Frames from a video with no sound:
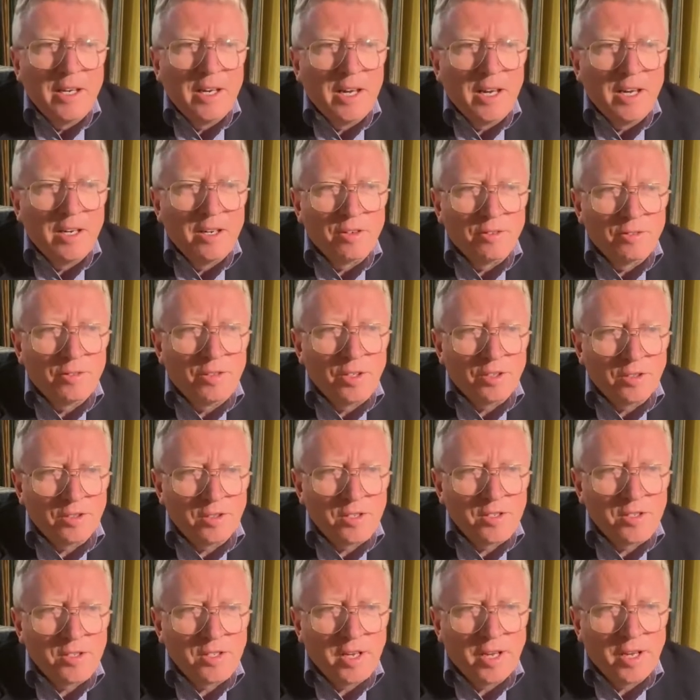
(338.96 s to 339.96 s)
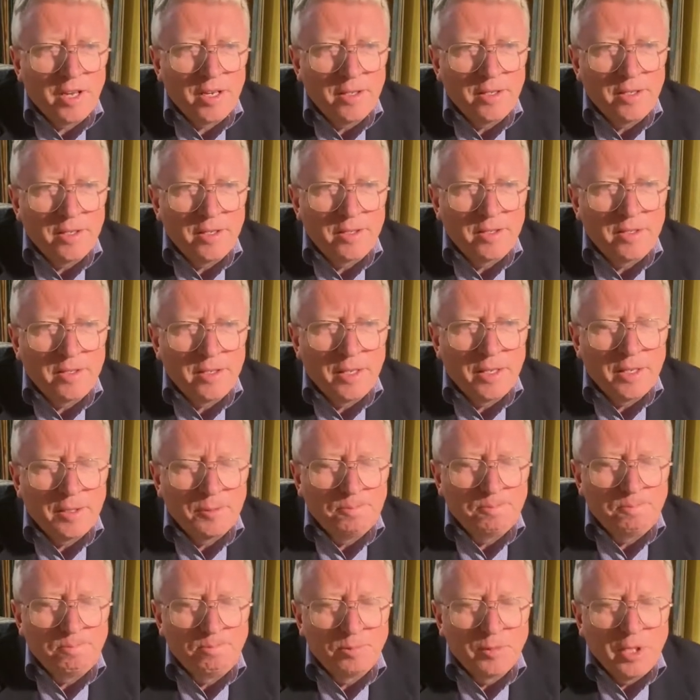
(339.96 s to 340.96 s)
And I've got to say that
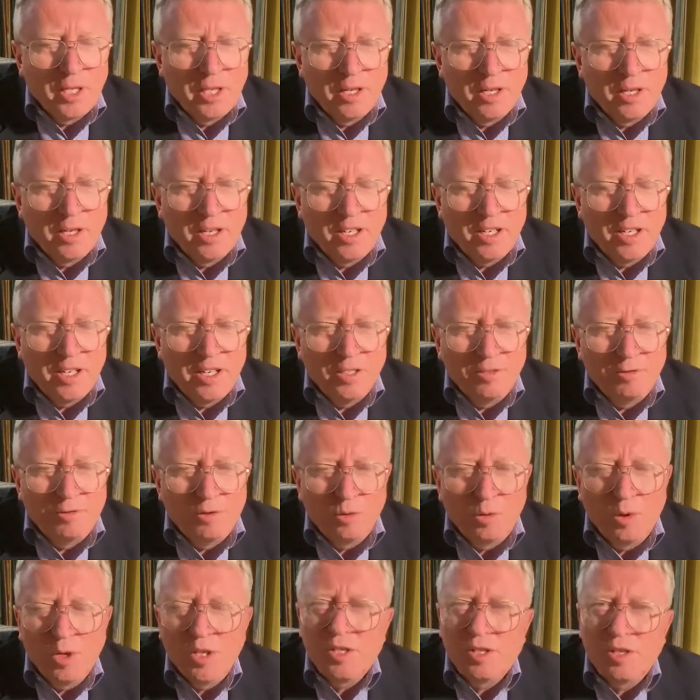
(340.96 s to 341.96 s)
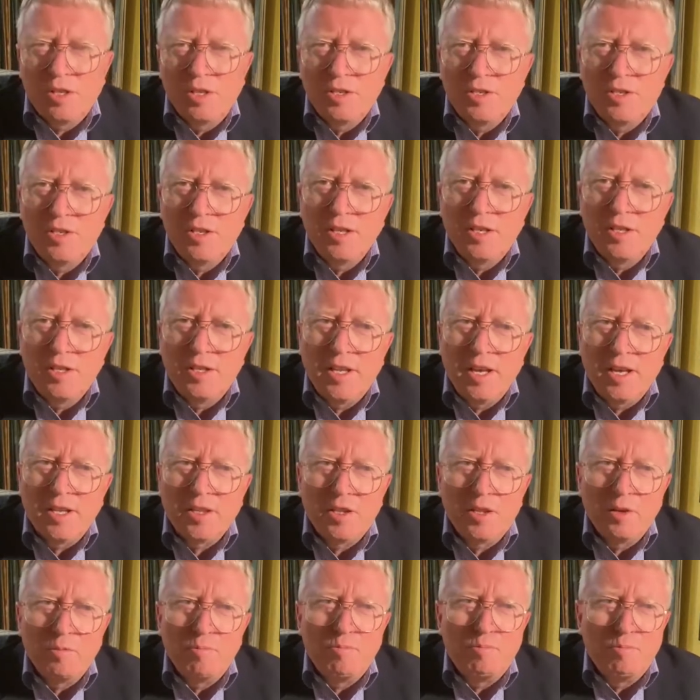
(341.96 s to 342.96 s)
I've always considered
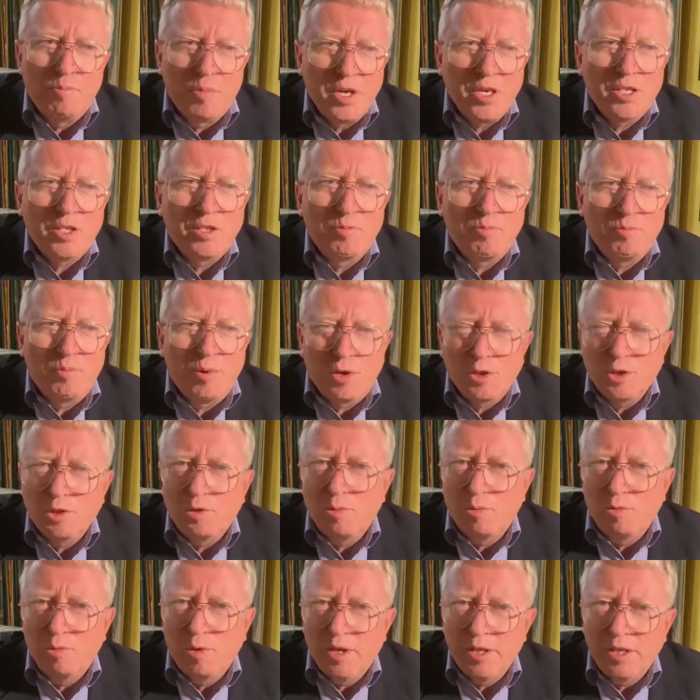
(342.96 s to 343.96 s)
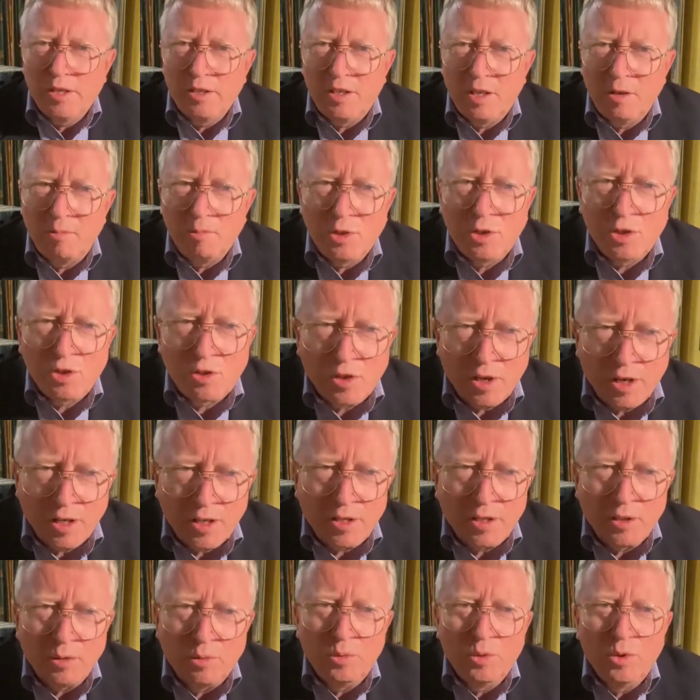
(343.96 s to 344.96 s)
that the best possible way to
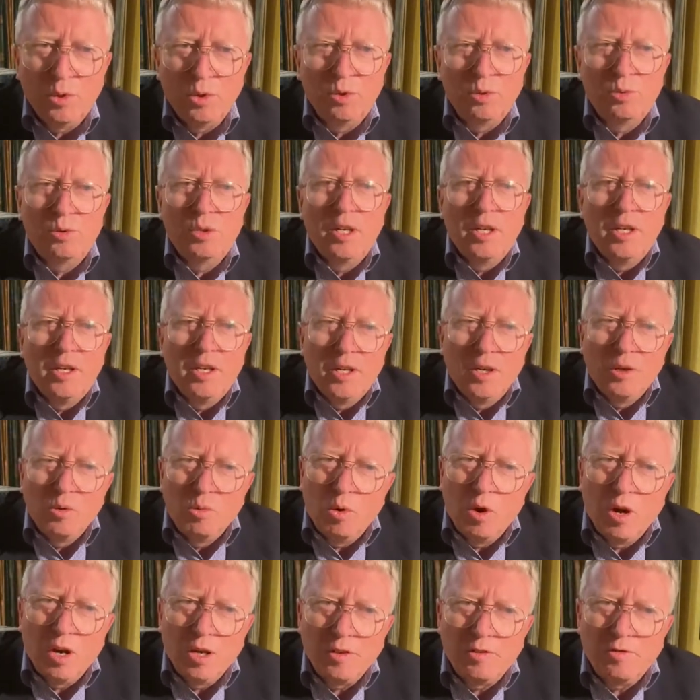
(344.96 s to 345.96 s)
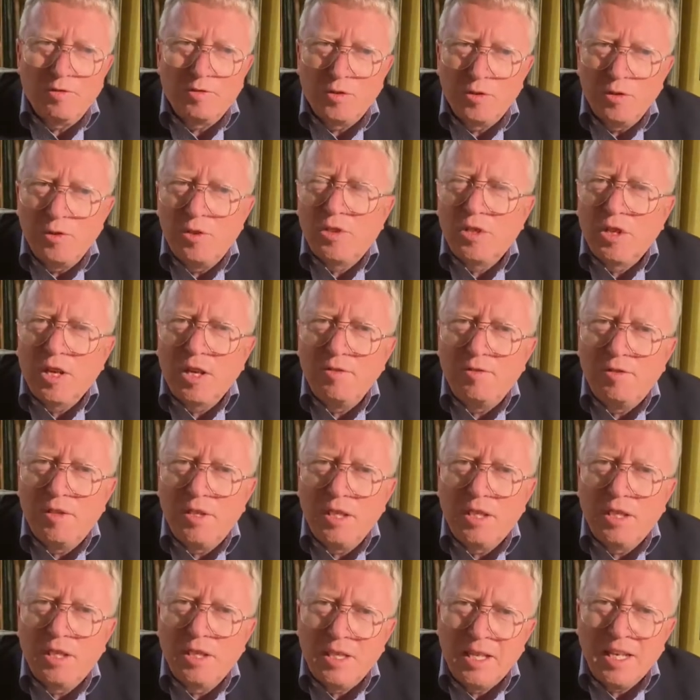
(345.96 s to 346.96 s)
demonstrate the worldwide food
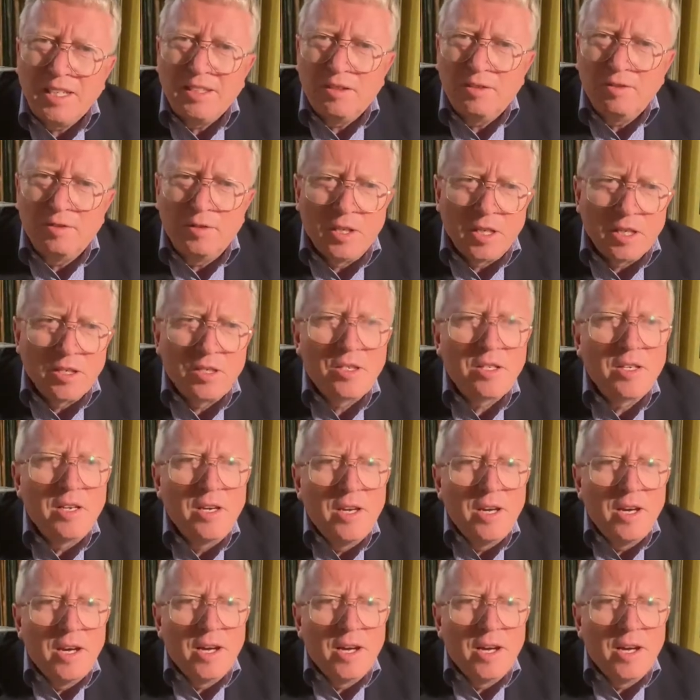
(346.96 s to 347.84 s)
safety connectedness